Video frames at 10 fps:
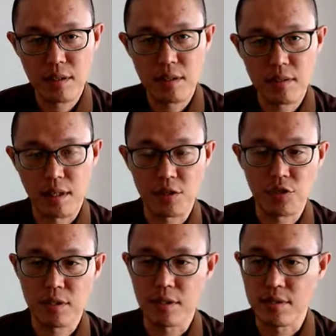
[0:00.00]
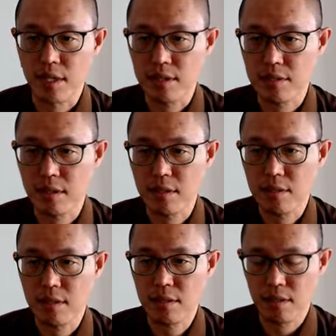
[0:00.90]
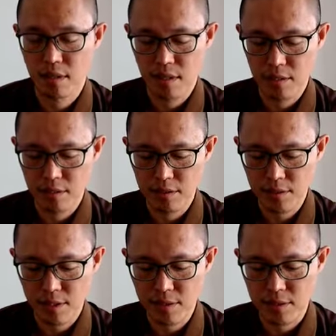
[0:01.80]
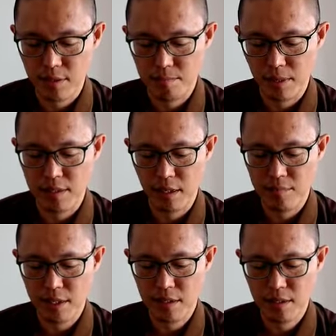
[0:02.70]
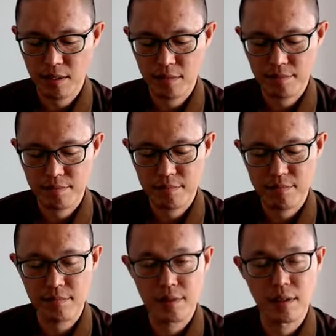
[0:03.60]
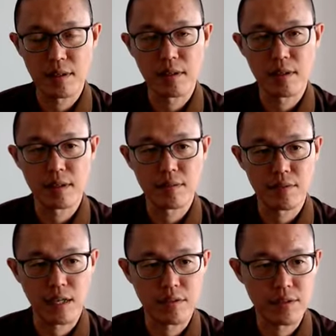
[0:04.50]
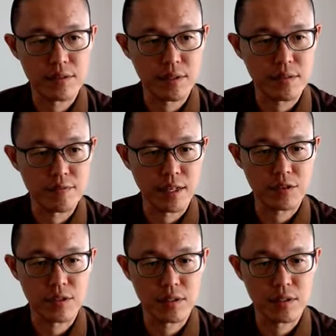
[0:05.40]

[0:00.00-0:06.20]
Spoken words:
natural disaster, and in this case a pandemic, a virus infection.